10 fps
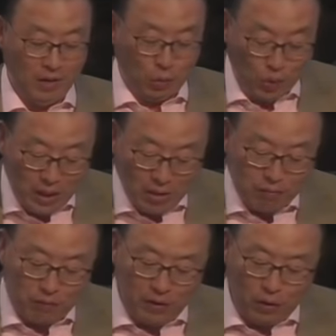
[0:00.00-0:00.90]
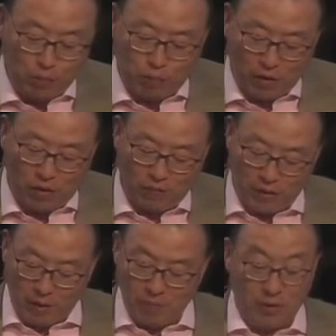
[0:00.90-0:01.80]
Do we not feel the breath of
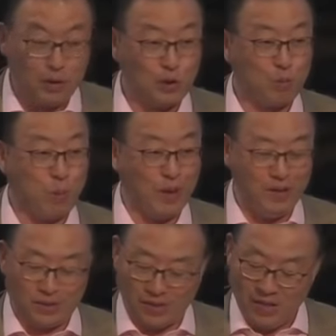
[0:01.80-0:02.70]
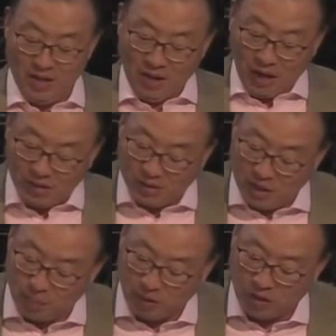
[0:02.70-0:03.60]
the empty space? Has it
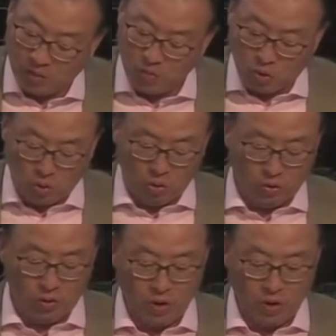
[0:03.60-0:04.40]
not become colder?